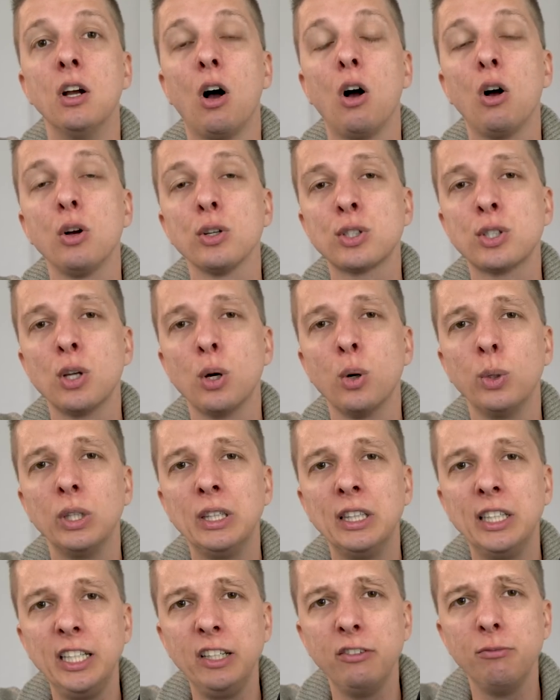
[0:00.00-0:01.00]
Also,
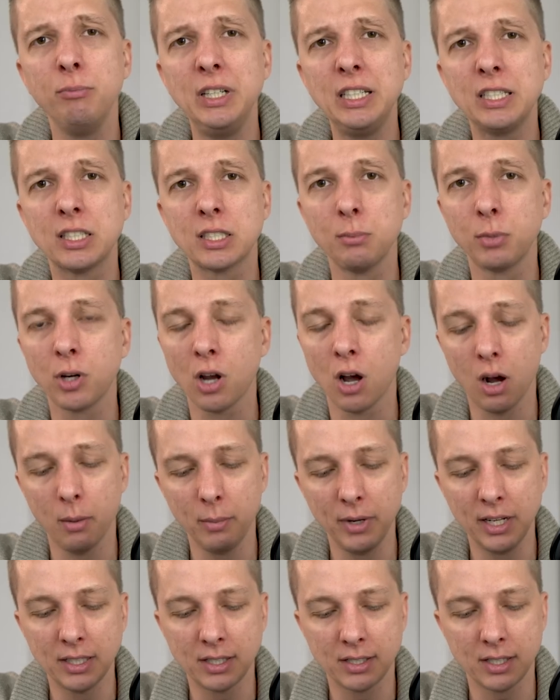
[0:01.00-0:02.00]
leave me some
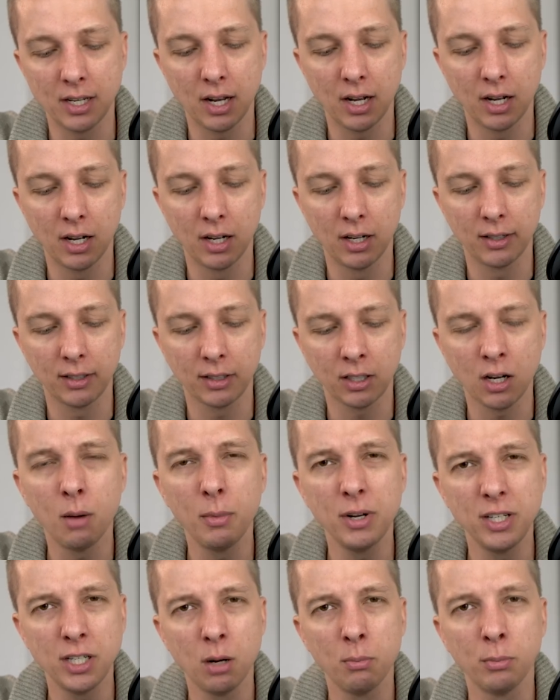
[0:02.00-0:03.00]
comments.
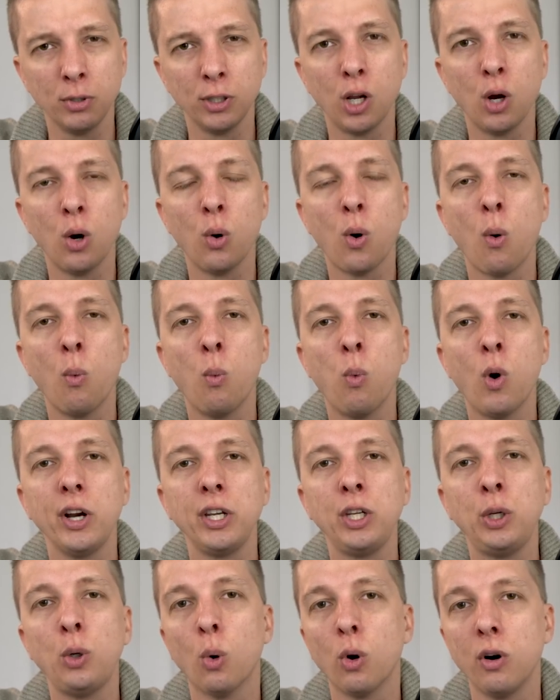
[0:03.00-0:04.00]
Comment down below what
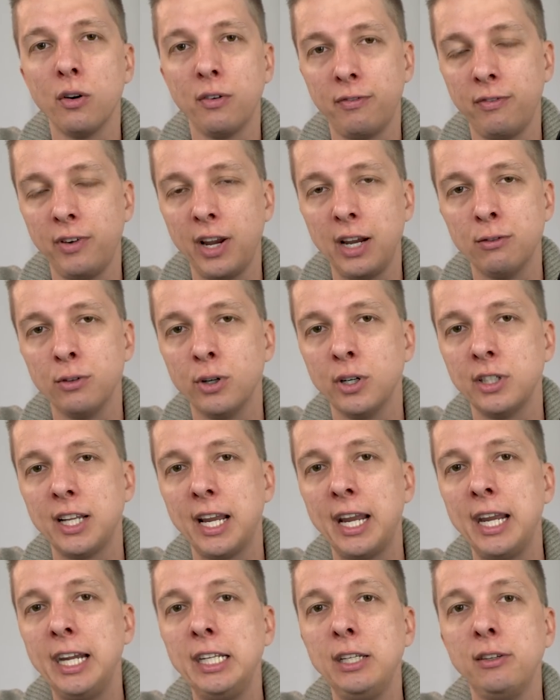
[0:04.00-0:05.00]
your favorite
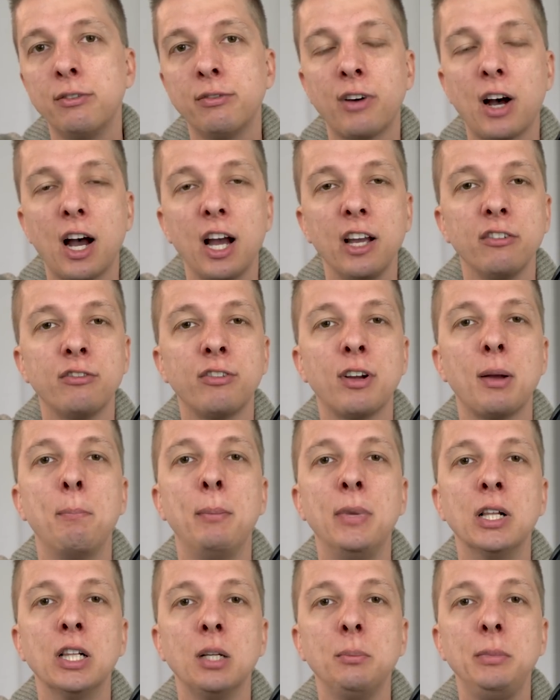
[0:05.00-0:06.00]

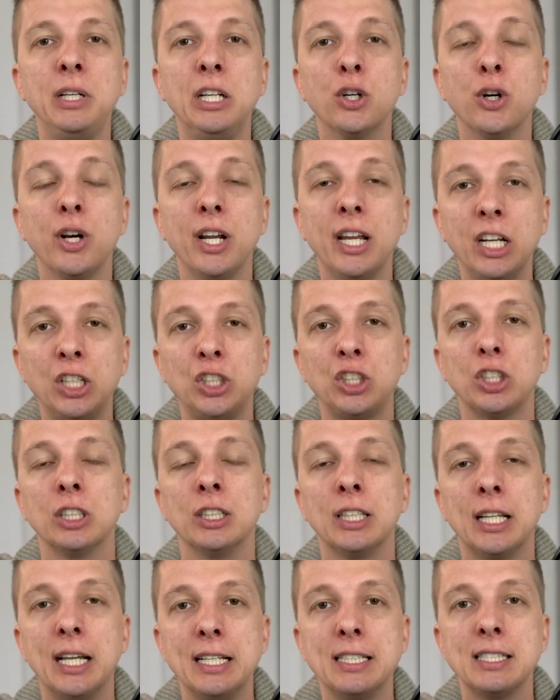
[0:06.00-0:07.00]
85mm-ish
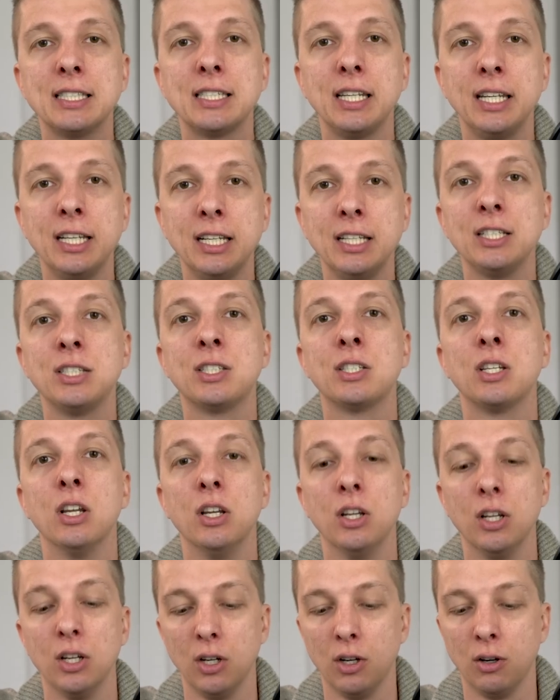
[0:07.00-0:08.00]
lens is
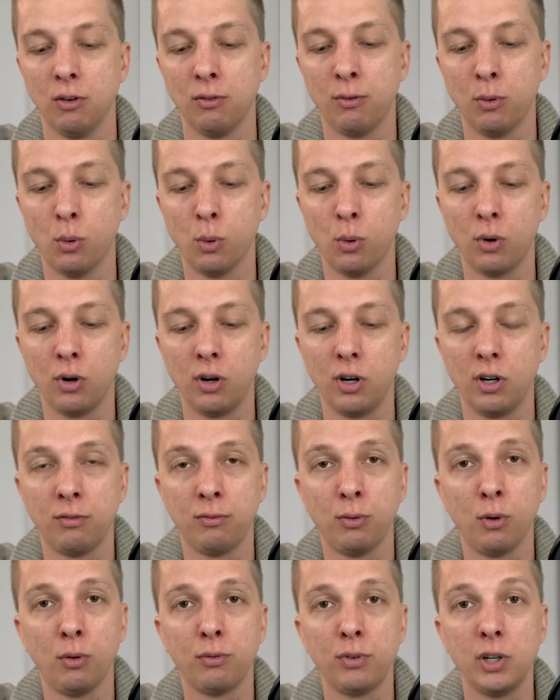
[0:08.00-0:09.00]
for
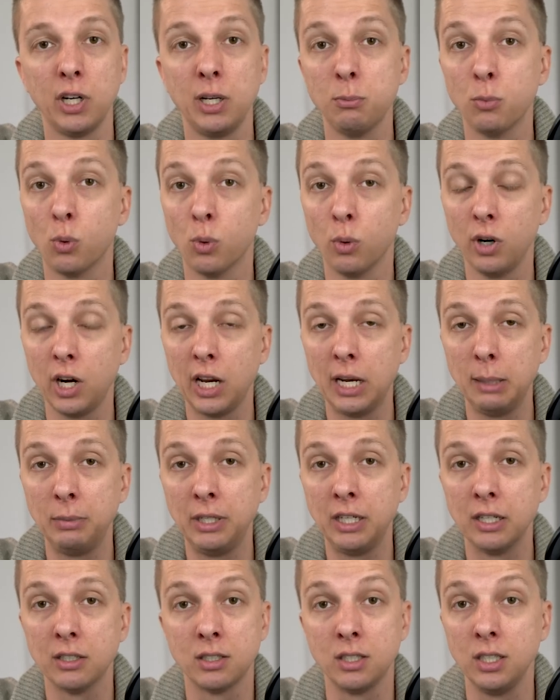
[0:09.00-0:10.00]
full frame or
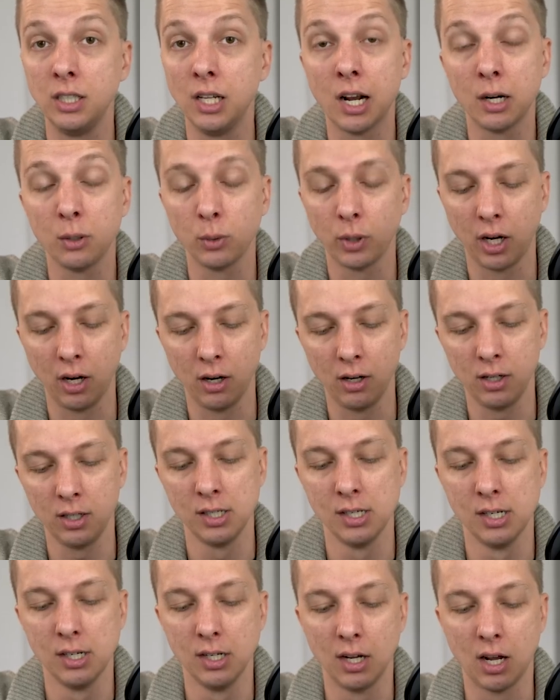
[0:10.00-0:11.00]
APS-C. I don't care.
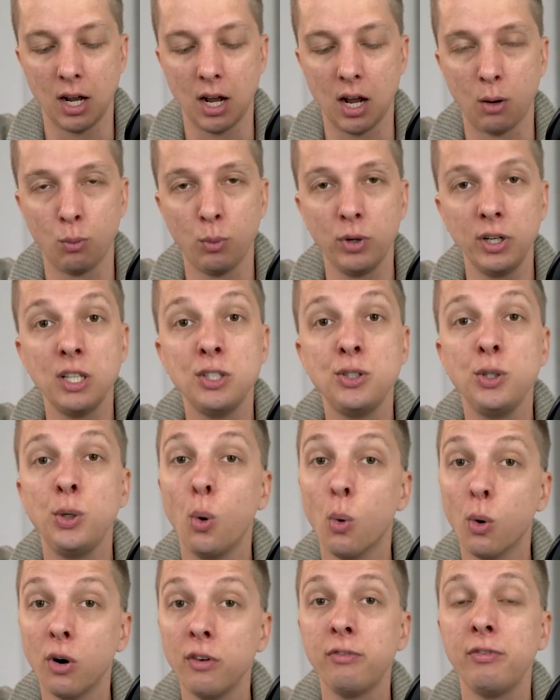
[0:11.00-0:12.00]
What is
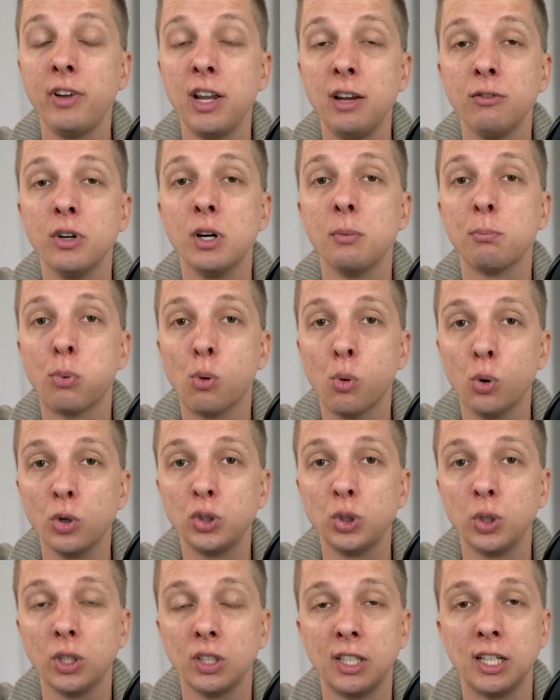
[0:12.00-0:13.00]
your favorite
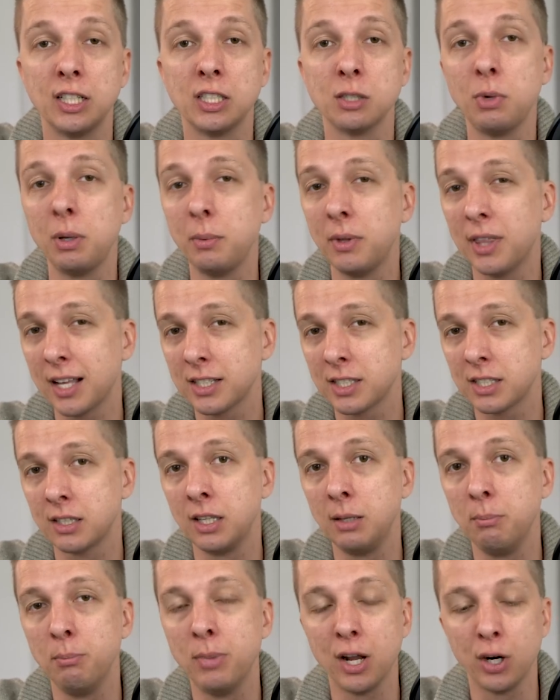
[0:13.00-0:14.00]
portrait lens? Maybe that's
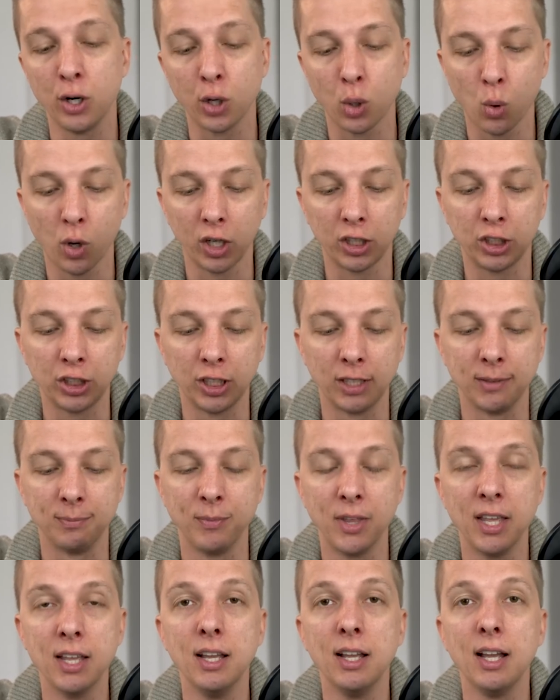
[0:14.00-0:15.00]
the better question.
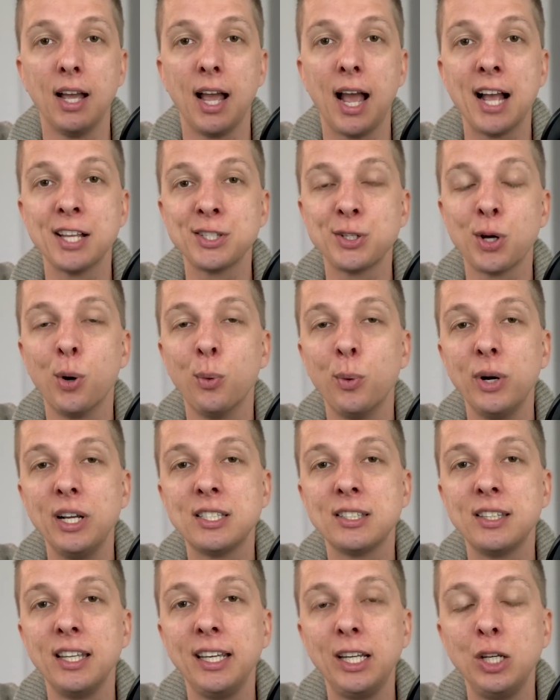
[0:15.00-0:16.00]
As
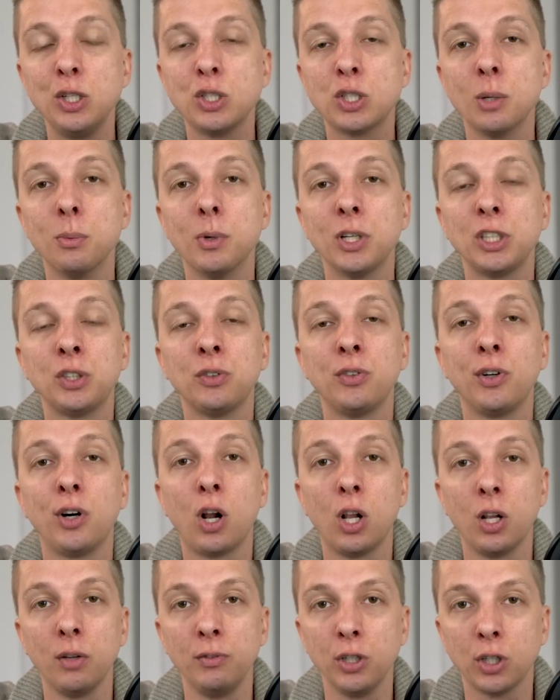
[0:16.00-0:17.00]
always, thank you so much for
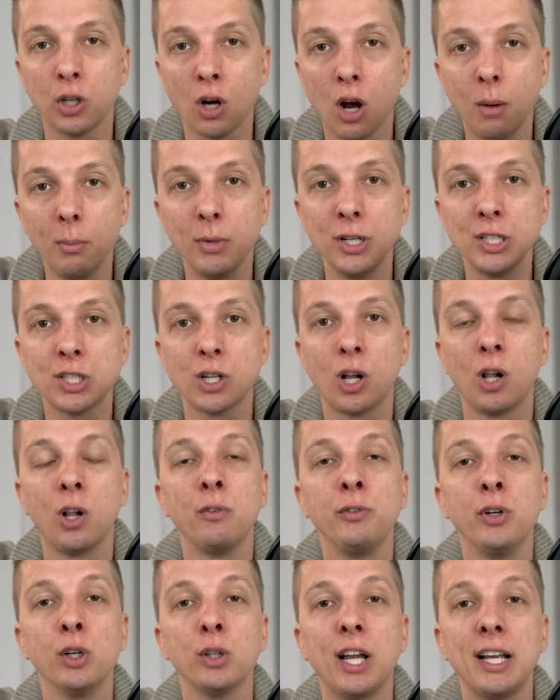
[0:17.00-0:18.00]
all of your comments, all
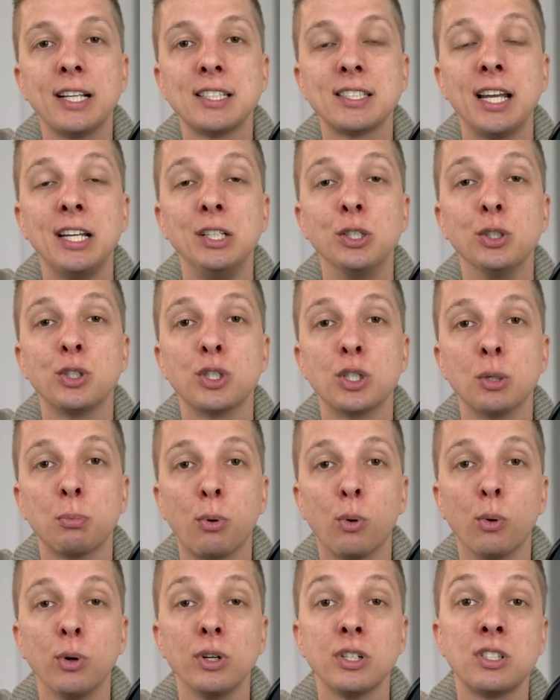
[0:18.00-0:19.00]
of your likes, and your
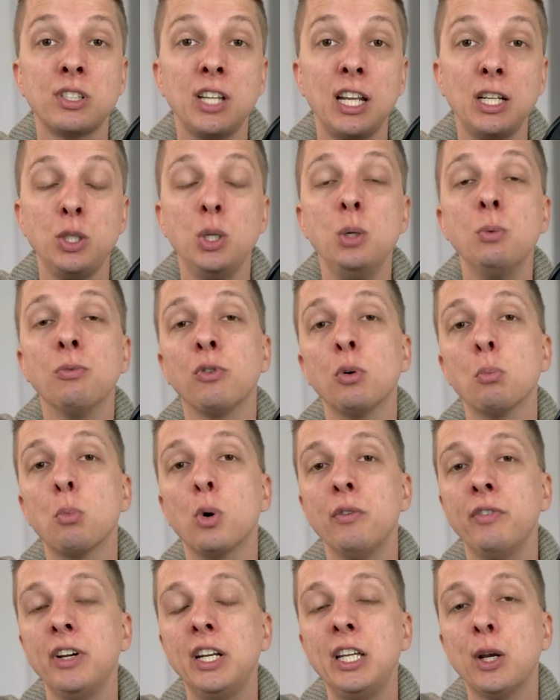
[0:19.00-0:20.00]
support. Stay tuned for
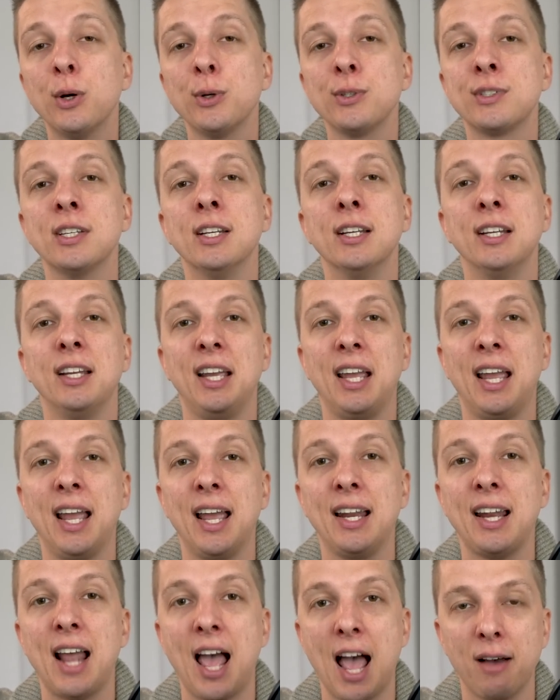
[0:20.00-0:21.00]
more videos,
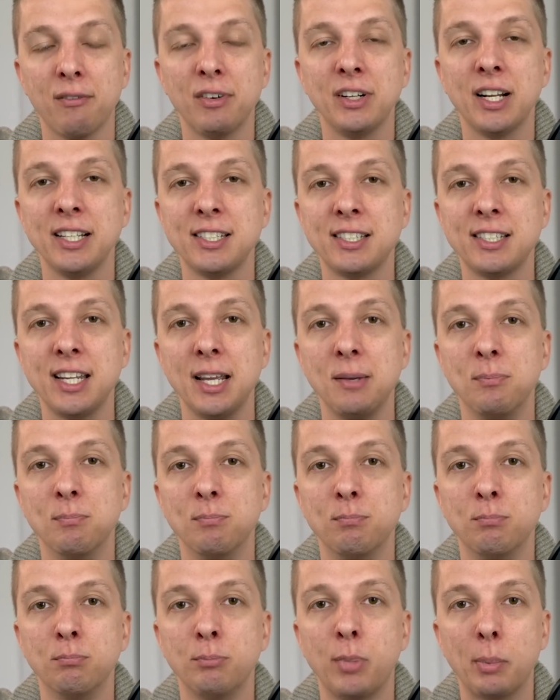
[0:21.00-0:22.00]
and have a nice day.
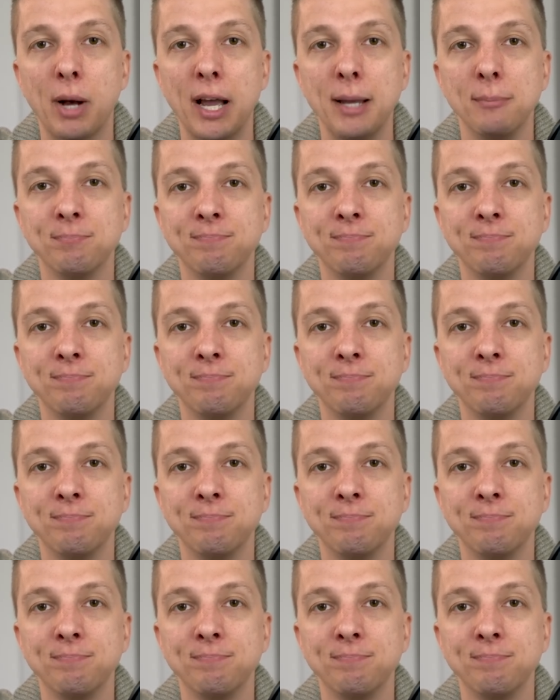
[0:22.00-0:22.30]
Bye-bye.